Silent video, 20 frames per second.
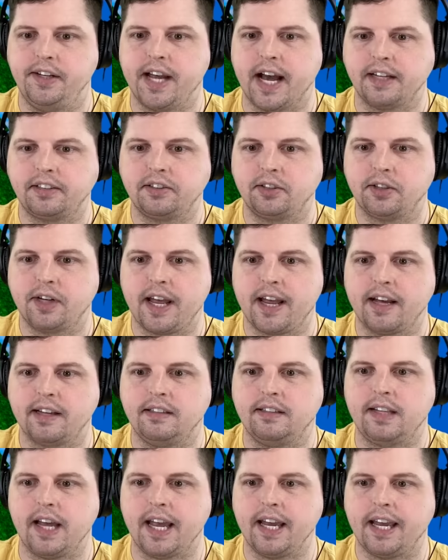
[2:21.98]
Yesterday, a
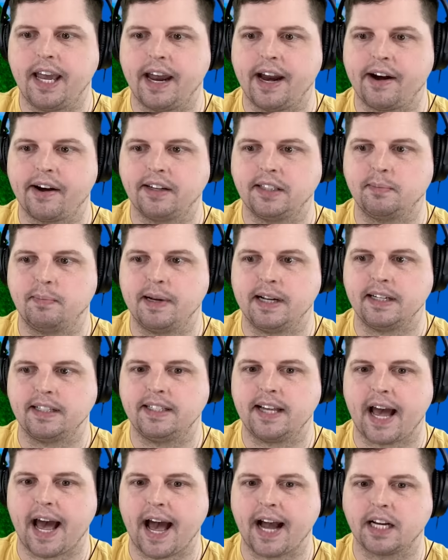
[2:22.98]
daycare has been
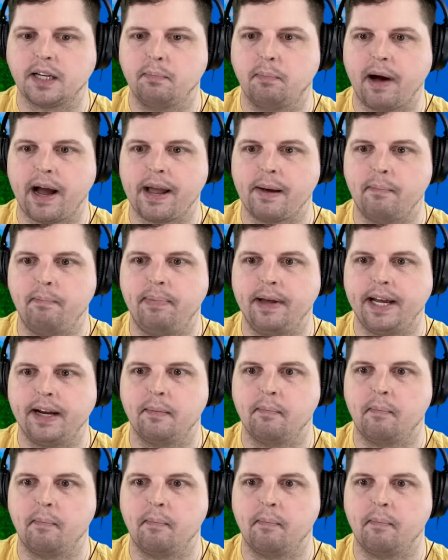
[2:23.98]
attacked by a big